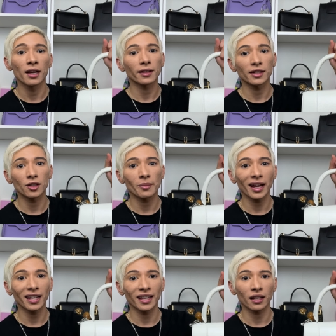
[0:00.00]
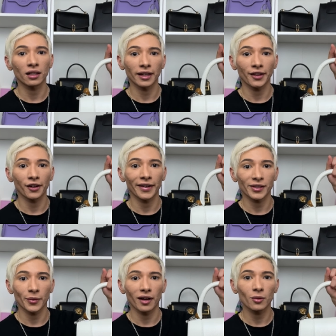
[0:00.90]
they do make it in glitter as
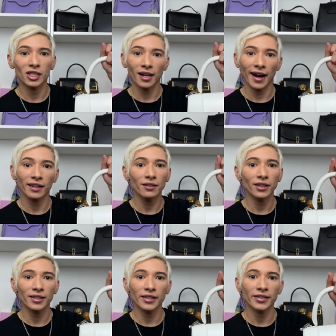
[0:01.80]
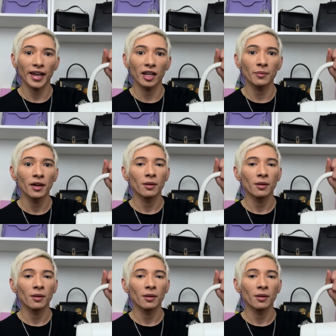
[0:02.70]
well, which kind of looks the same.